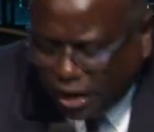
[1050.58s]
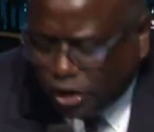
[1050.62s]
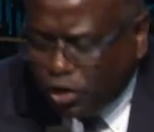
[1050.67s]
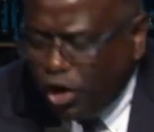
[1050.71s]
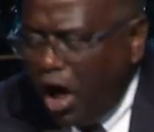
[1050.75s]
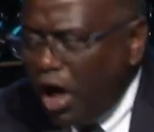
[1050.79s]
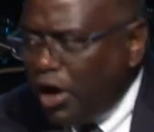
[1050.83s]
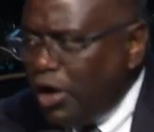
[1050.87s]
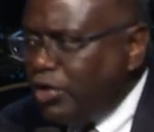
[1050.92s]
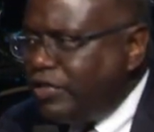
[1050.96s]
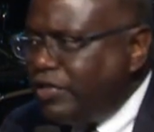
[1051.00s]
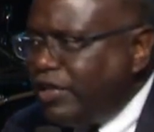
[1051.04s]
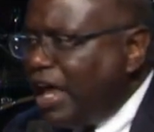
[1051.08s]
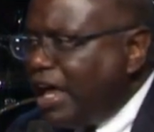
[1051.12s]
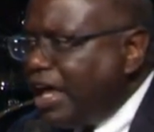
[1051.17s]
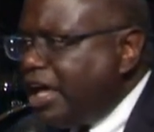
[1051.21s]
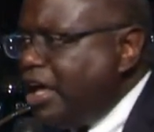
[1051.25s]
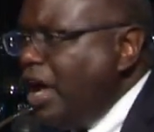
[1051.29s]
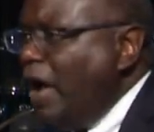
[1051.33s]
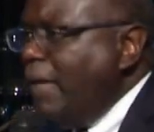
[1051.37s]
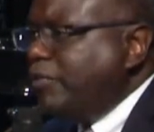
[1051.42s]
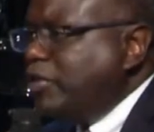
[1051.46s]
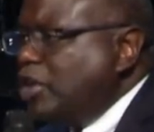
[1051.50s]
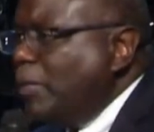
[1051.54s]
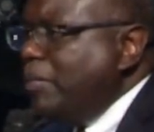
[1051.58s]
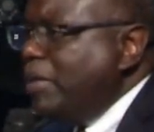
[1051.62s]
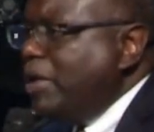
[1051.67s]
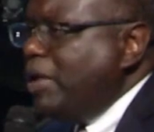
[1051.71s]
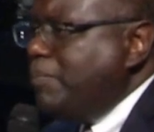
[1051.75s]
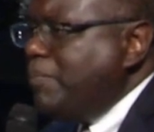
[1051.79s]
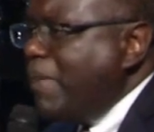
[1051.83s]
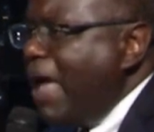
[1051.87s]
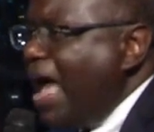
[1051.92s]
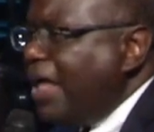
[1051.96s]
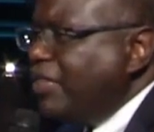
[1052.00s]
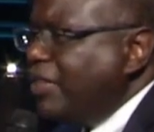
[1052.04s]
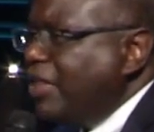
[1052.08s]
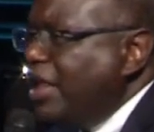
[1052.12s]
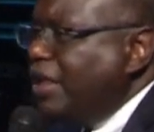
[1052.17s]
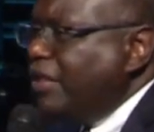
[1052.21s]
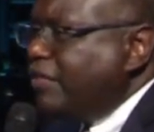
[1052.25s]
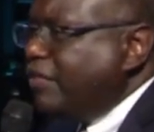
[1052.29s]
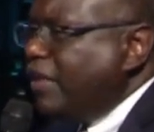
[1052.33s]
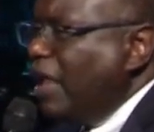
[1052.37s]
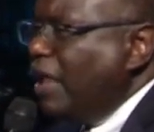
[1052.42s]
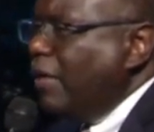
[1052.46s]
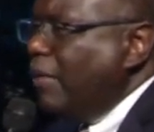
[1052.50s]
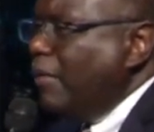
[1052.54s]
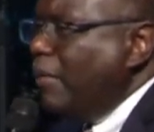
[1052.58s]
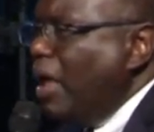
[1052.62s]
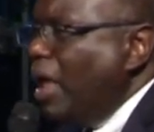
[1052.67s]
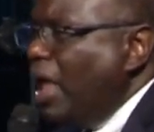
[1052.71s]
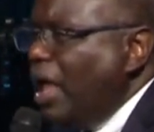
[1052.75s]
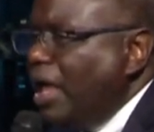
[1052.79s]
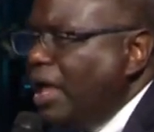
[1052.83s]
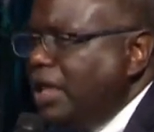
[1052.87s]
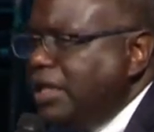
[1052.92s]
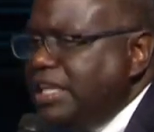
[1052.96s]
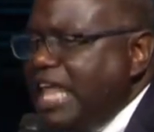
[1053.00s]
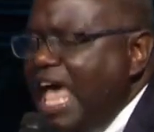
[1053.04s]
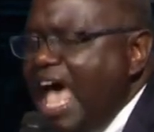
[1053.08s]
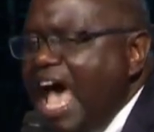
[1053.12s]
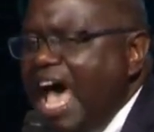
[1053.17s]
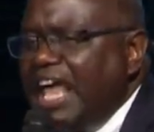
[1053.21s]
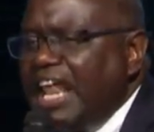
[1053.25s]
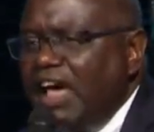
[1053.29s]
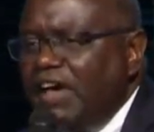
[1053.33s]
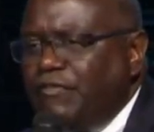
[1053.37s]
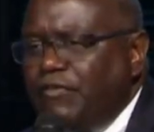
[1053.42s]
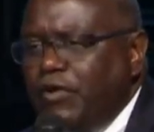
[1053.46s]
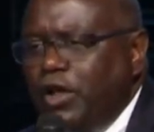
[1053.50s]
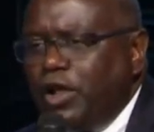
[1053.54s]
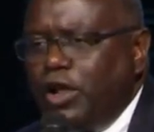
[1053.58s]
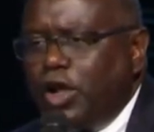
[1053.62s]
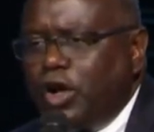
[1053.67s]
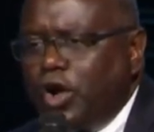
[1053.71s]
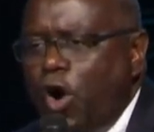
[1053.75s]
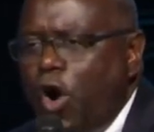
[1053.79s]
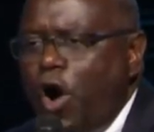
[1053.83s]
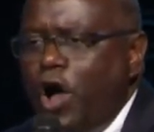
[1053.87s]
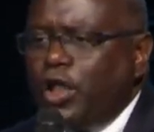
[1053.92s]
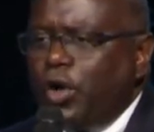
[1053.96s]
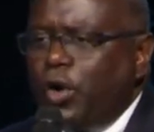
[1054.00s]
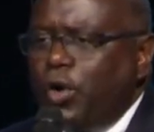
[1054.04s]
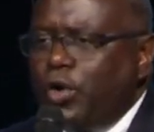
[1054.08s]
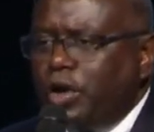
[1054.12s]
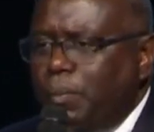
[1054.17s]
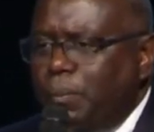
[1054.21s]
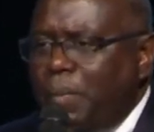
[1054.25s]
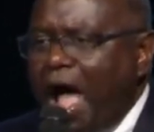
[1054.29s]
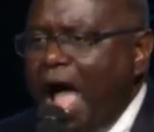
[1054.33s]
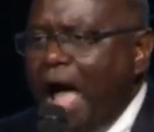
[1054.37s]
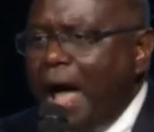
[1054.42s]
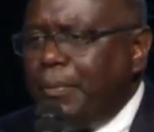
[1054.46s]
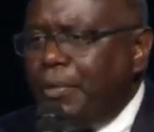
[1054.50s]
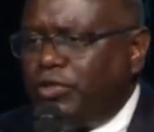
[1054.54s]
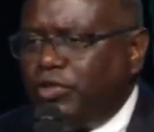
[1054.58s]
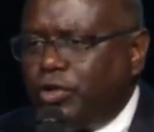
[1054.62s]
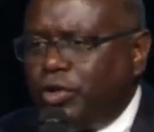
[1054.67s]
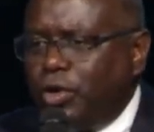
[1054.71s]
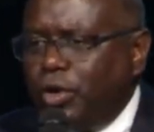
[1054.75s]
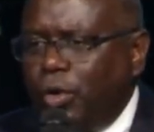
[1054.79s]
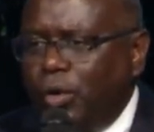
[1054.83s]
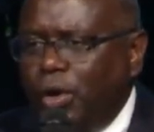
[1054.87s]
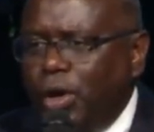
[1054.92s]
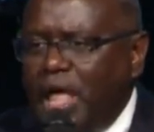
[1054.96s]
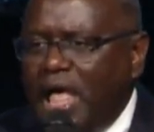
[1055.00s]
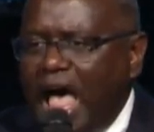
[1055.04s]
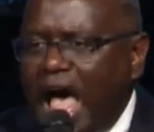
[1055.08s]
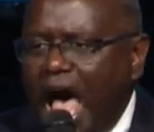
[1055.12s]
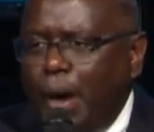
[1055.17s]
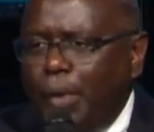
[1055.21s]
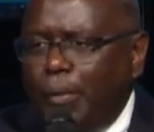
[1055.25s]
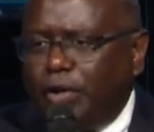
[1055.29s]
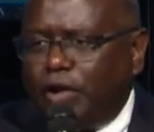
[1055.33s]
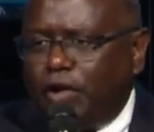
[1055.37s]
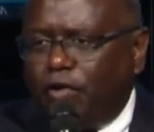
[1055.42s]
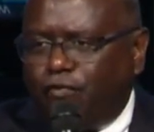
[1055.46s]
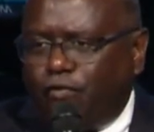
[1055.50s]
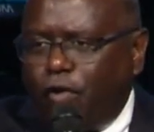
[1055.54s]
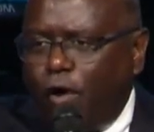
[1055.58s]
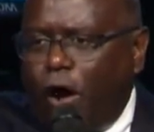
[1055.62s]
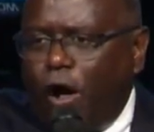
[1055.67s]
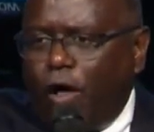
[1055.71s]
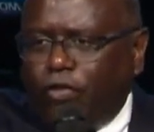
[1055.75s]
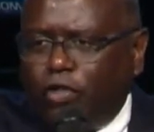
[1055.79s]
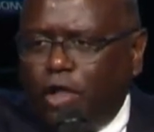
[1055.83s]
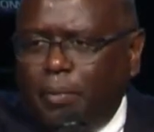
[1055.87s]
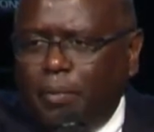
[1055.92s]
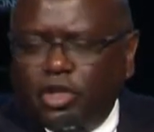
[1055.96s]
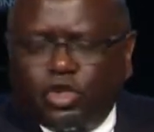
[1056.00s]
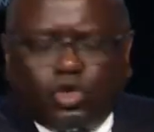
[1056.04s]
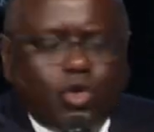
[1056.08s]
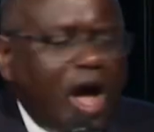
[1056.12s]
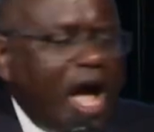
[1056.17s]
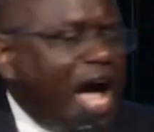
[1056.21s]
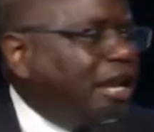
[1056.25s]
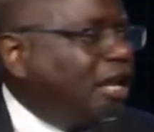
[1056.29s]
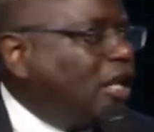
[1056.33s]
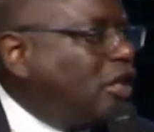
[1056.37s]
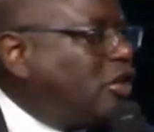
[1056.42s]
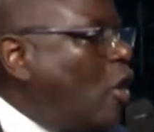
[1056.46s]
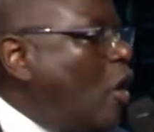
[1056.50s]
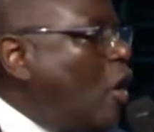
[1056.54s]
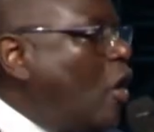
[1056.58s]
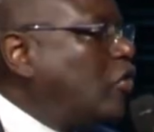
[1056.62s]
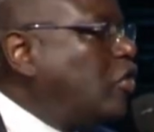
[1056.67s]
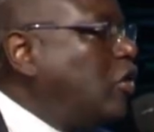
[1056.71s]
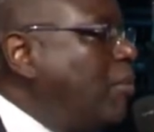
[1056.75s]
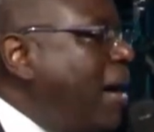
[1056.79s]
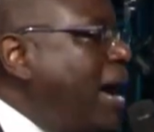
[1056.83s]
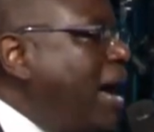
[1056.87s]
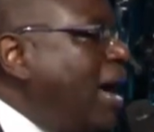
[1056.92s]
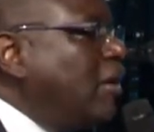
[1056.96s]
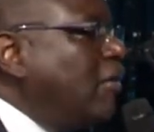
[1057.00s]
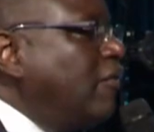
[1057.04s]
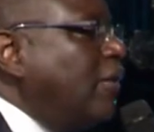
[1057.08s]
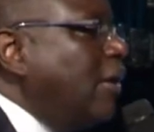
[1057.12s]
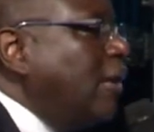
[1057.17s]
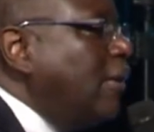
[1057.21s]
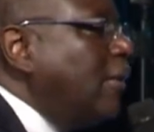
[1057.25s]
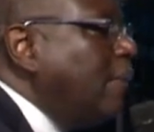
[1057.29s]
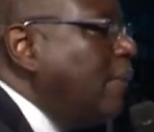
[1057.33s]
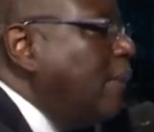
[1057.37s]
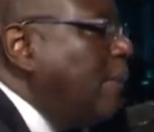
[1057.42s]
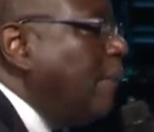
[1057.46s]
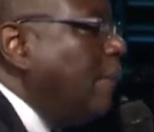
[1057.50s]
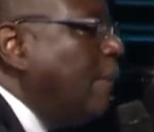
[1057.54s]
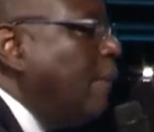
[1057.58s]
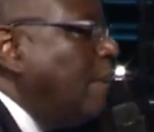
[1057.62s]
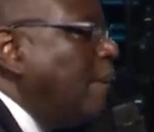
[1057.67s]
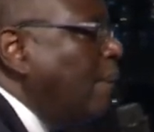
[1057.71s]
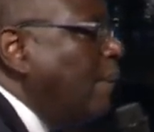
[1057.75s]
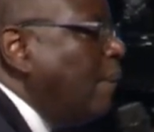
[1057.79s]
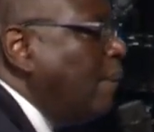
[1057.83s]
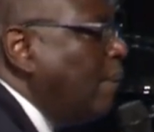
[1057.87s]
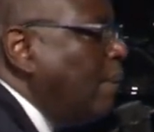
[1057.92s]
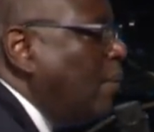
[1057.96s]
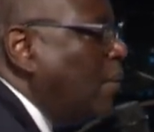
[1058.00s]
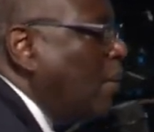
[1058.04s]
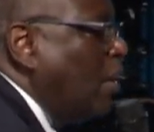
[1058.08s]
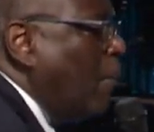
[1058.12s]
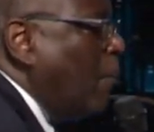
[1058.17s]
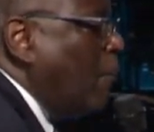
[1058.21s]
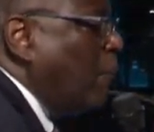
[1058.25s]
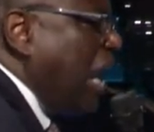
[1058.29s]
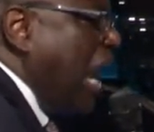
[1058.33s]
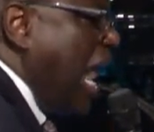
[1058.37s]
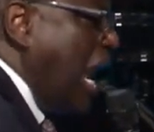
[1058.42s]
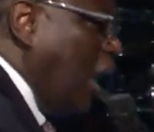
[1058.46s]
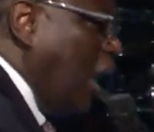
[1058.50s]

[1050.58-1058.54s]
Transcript: daughters had come to me back then and said, Dad, I feel a call to go to Bible school. I would have fought them and tried to talk them out of it. But I